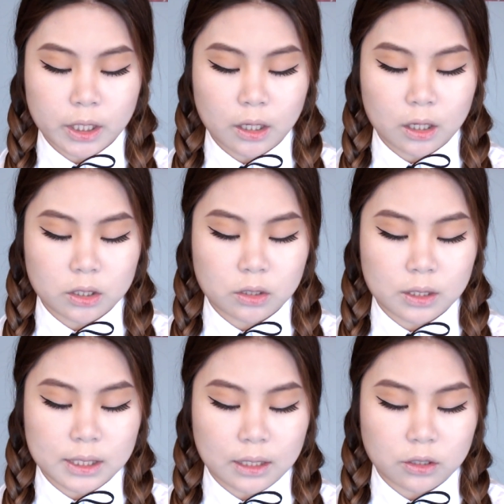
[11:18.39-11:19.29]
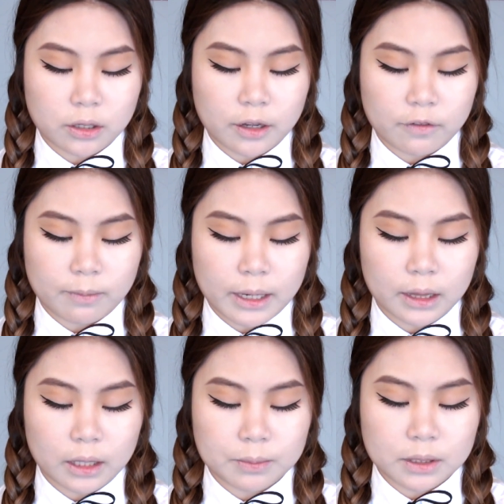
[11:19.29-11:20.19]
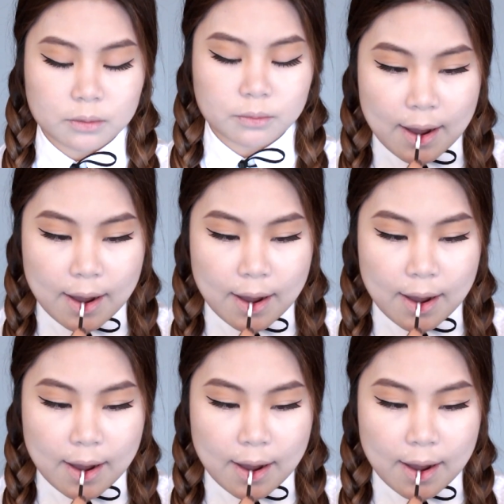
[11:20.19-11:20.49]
it onto the center of my lips.